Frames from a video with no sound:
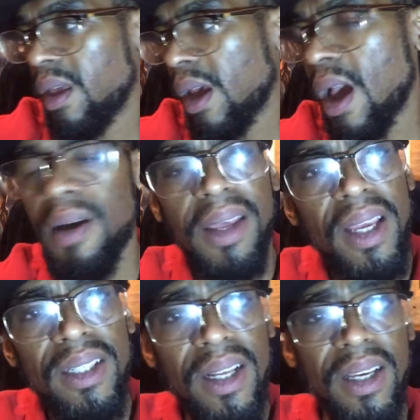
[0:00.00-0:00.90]
how
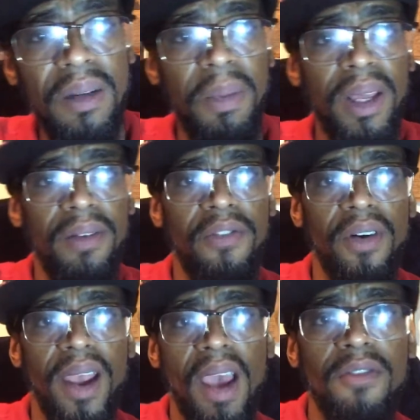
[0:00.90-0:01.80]
easy it could be
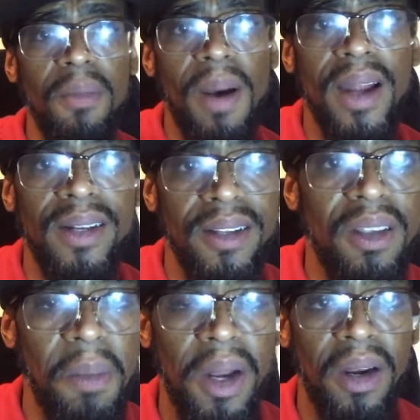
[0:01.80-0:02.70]
for everybody in the
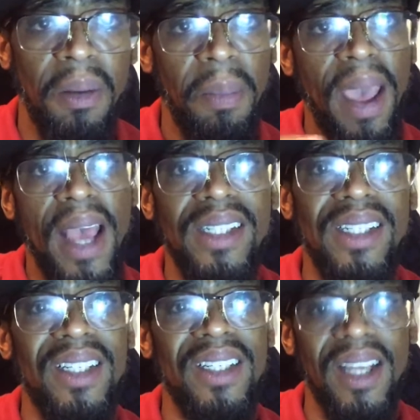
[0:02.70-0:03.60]
community to pass
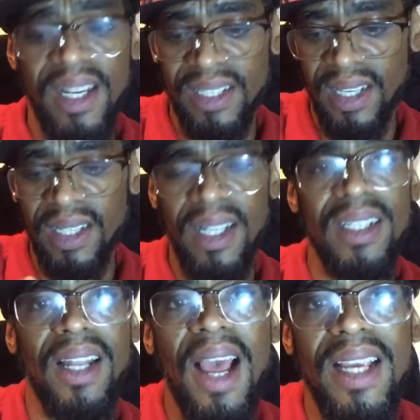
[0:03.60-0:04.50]
these tests, to get
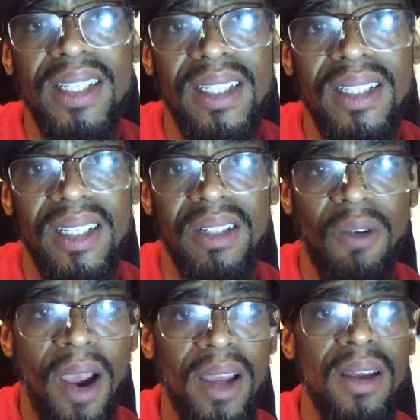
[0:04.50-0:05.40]
these licenses,
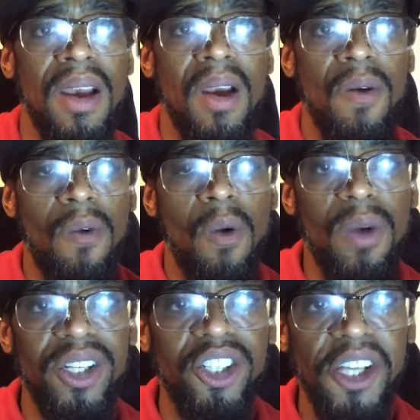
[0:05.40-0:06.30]
right? When
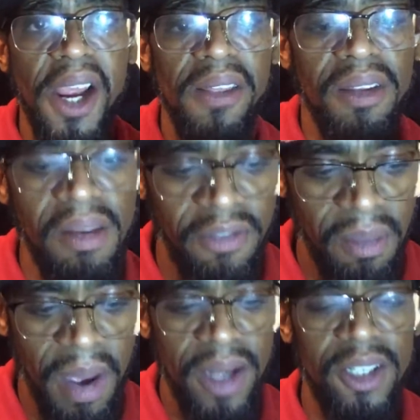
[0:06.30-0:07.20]
we share the
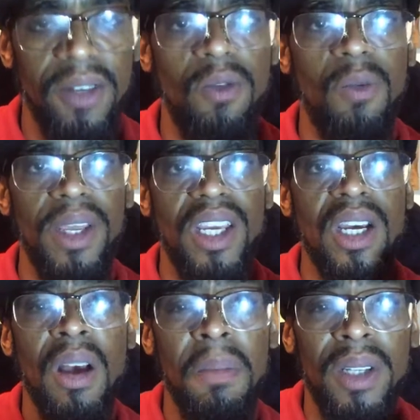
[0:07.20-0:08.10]
information, when we
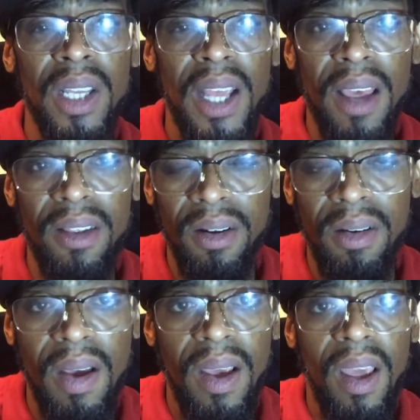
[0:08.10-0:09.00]
come together
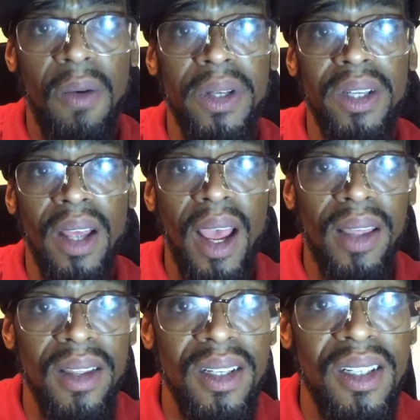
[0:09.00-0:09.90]
and we say,
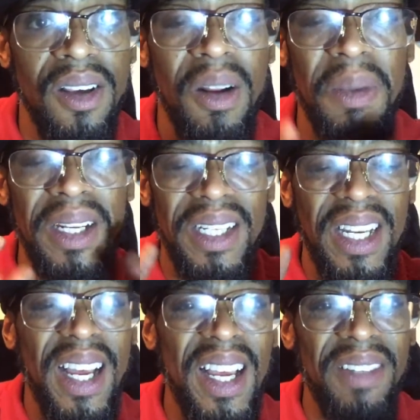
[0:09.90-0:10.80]
hey, this is going to be
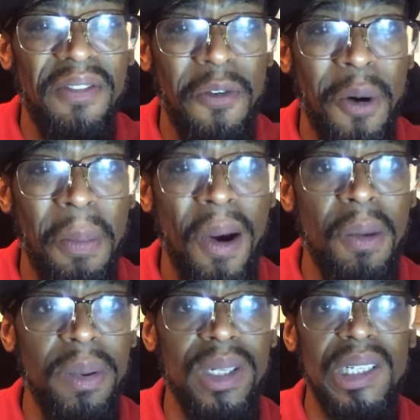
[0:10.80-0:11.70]
done for a
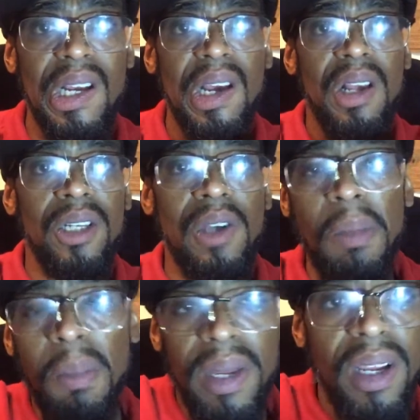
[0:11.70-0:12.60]
purpose. So I'm
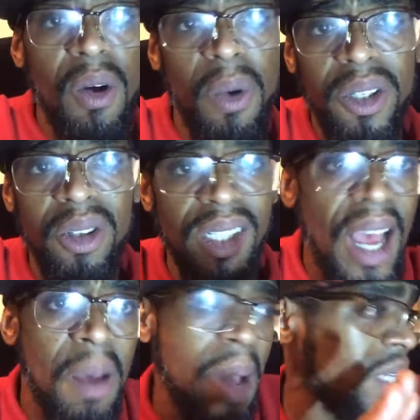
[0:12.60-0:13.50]
going to be here with you
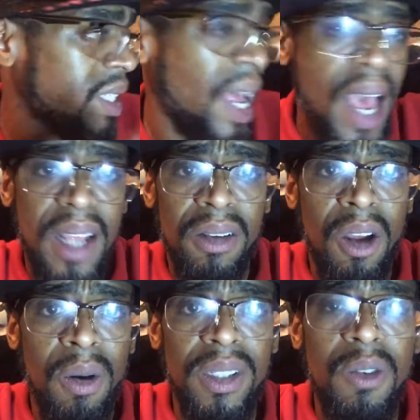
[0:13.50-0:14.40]
side by side,
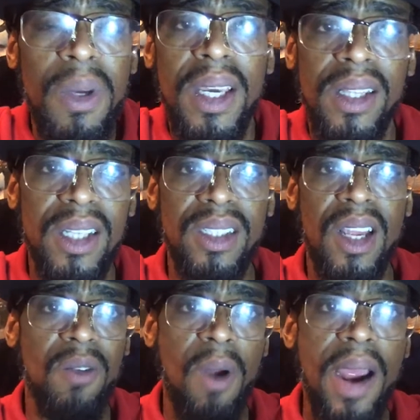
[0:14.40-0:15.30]
until we get this
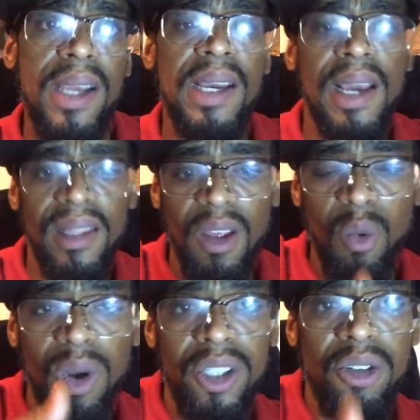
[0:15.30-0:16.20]
thing right.
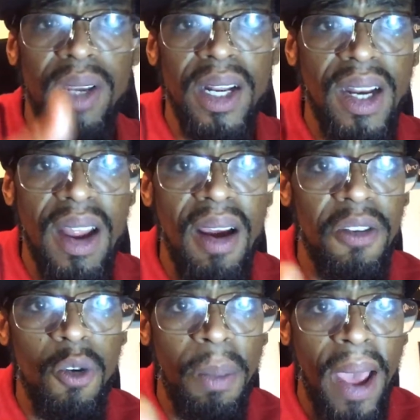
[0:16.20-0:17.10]
Then once you get in there
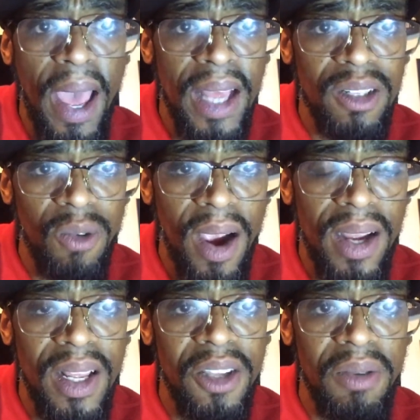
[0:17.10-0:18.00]
and you pass,
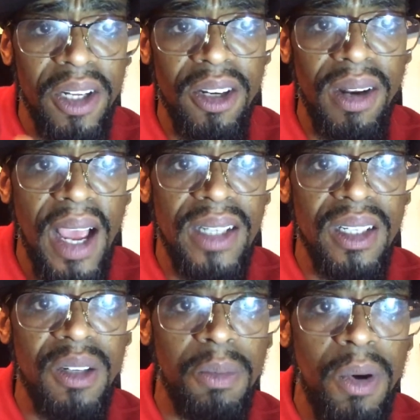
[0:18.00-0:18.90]
right, and you get your
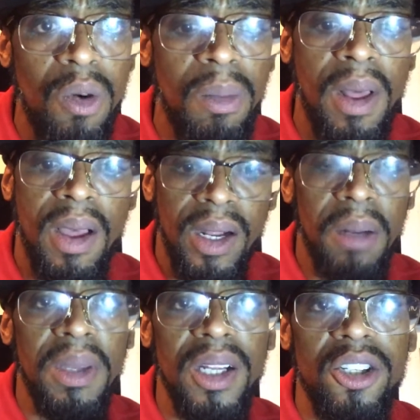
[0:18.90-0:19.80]
license, boom.
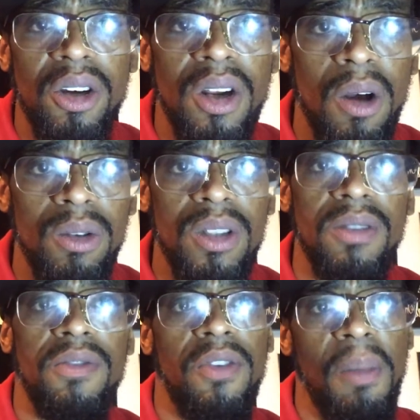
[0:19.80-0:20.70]
Let me get your notes
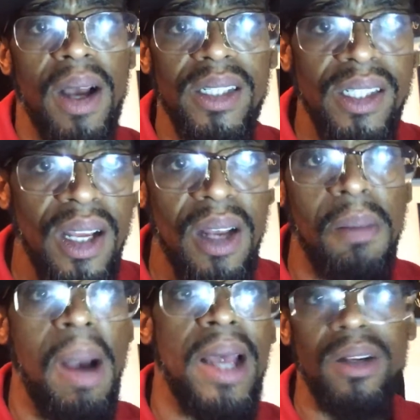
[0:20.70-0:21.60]
for my
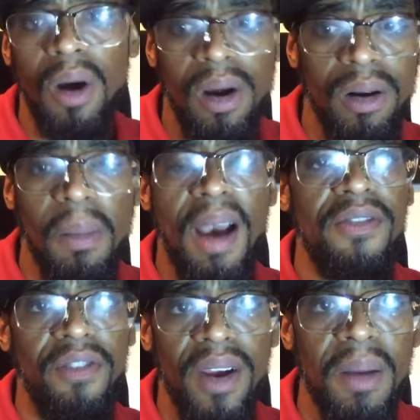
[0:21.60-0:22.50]
son, my daughter, my
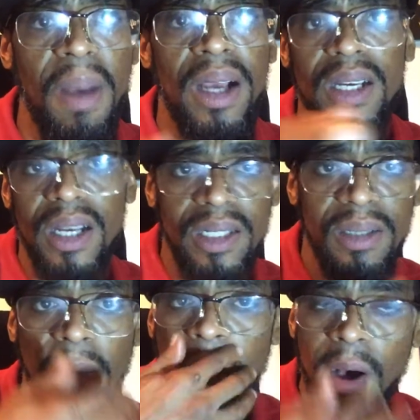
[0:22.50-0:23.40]
friend, my
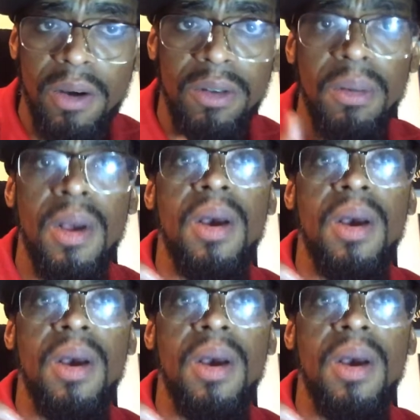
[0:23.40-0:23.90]
cousin, my uncle,